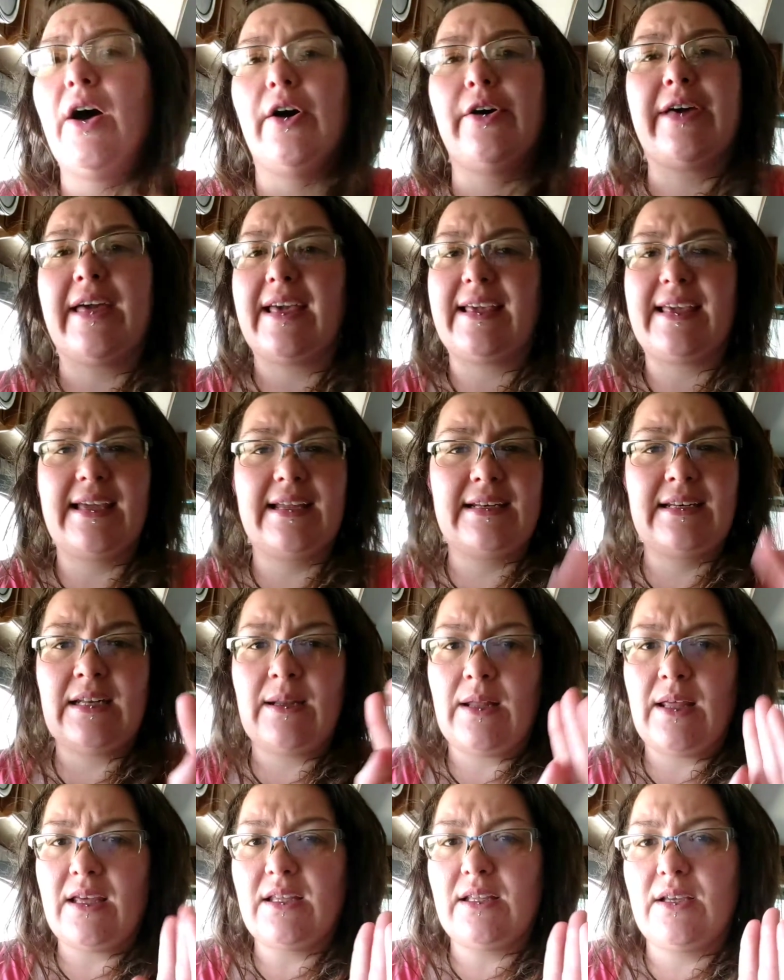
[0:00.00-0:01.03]
Okay,
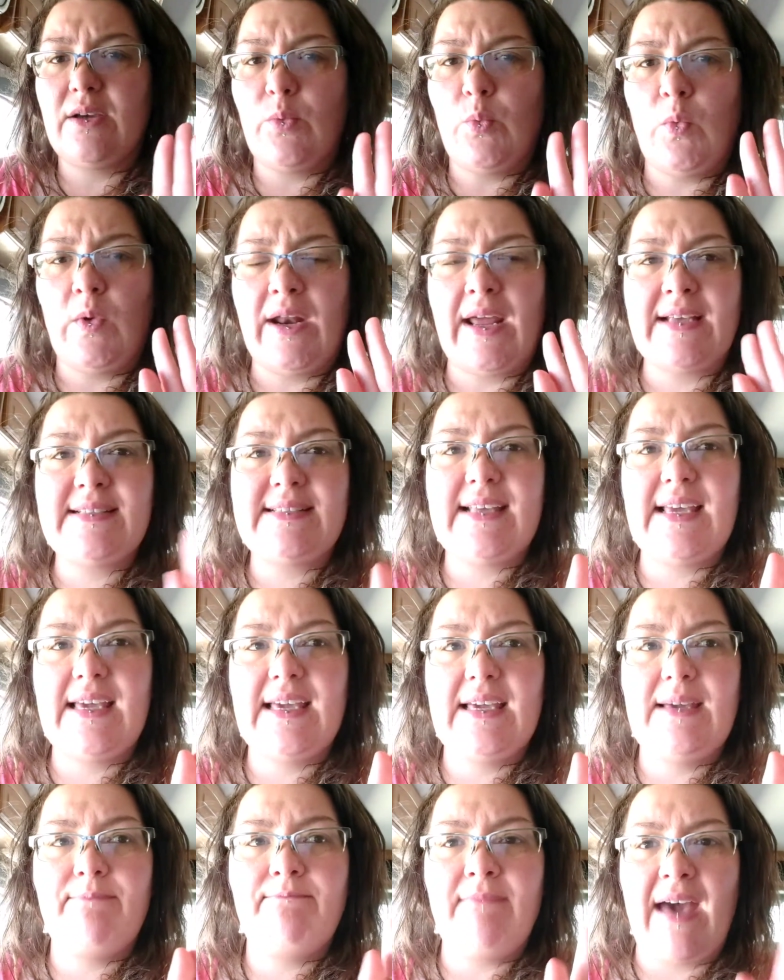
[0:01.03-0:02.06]
again, when I
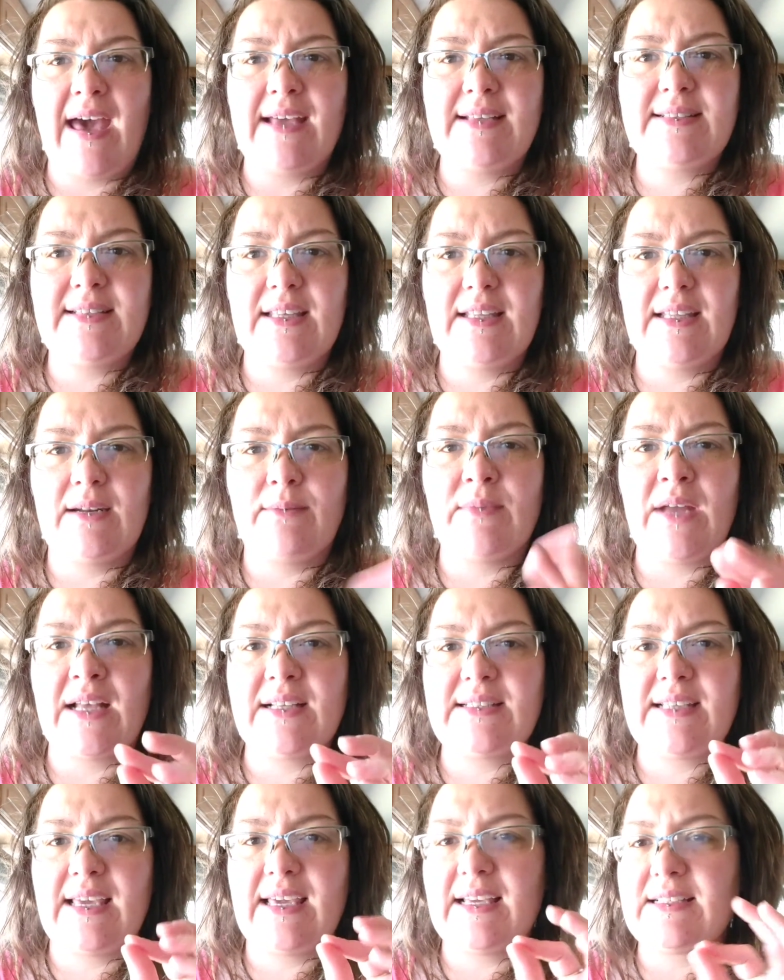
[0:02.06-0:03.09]
say masculine, I'm
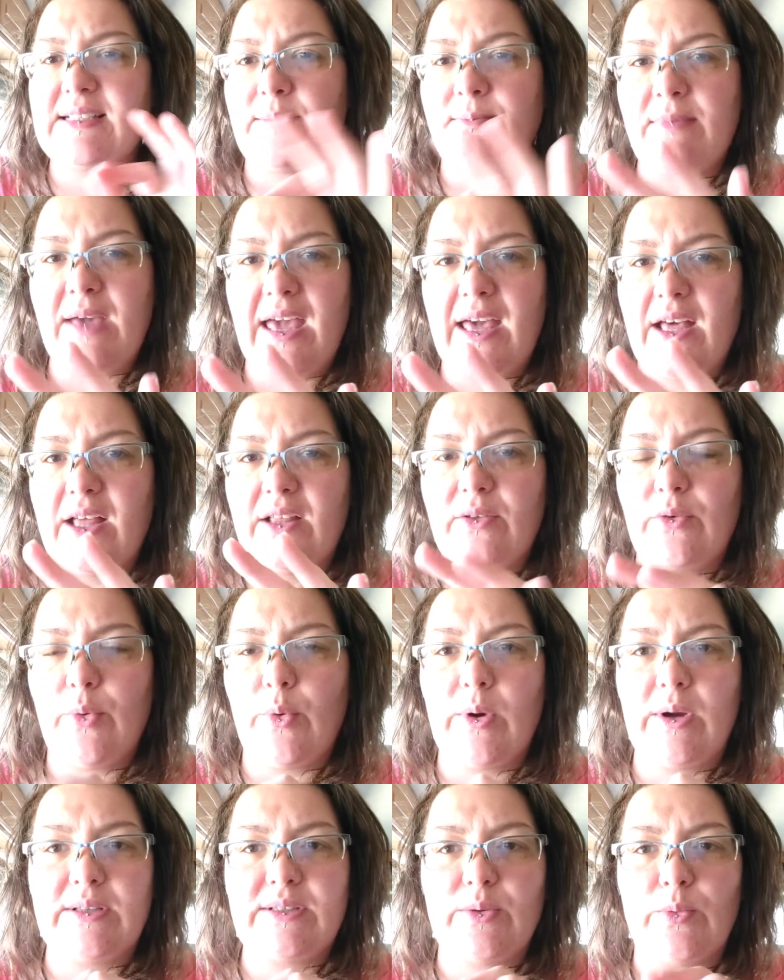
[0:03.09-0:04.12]
not saying it's a male
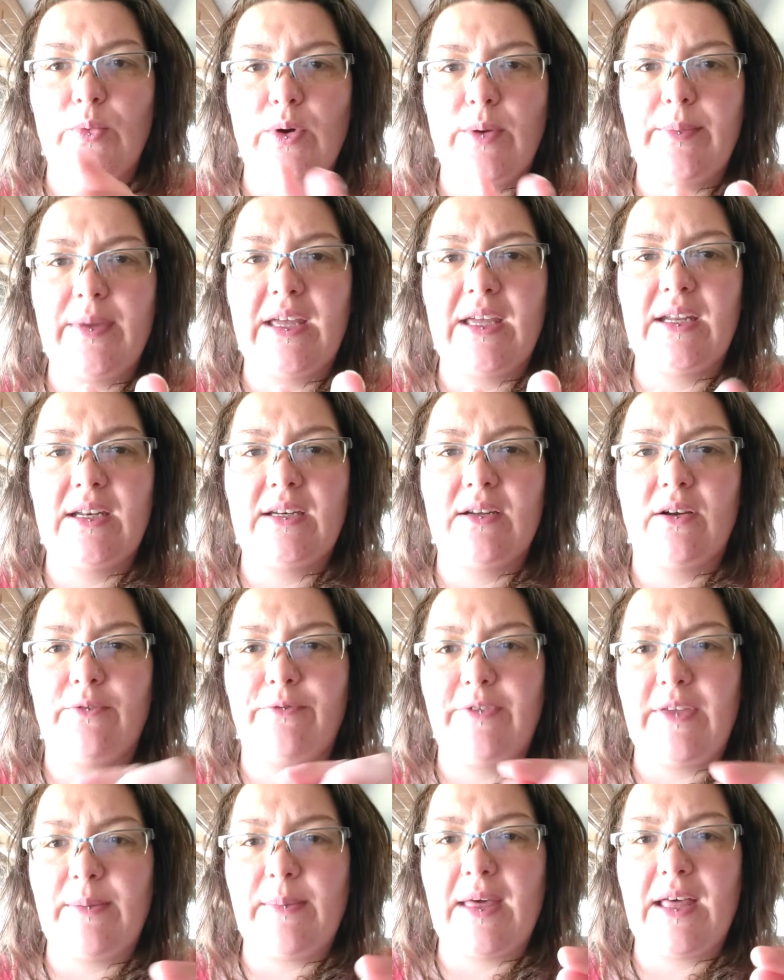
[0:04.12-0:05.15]
or it's a woman or
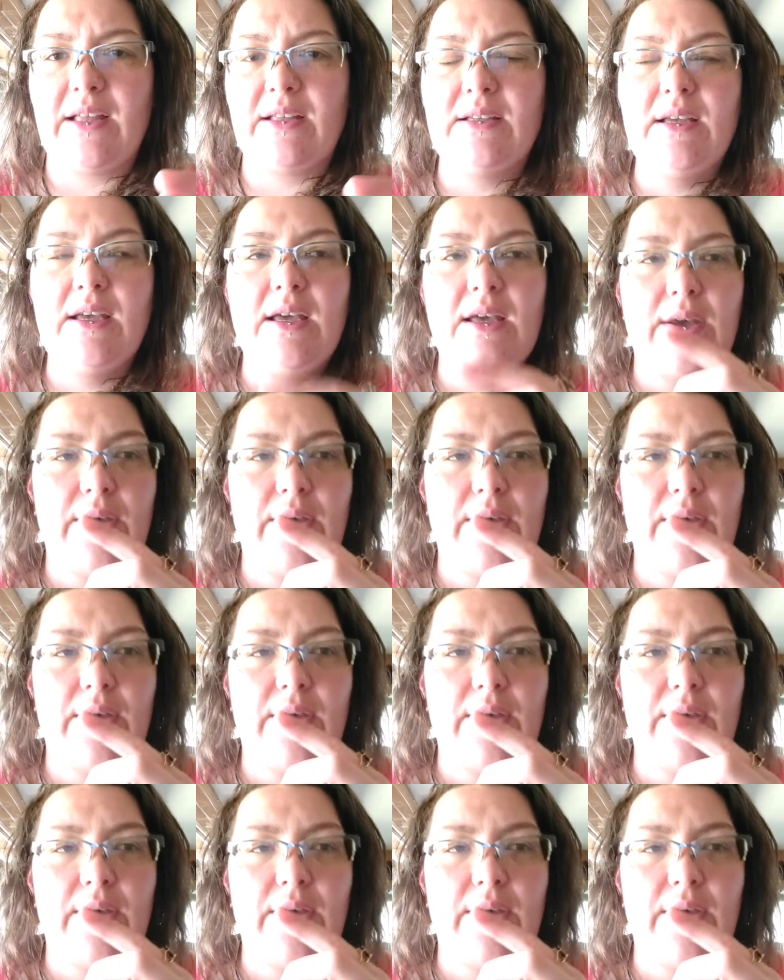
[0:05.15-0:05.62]
female,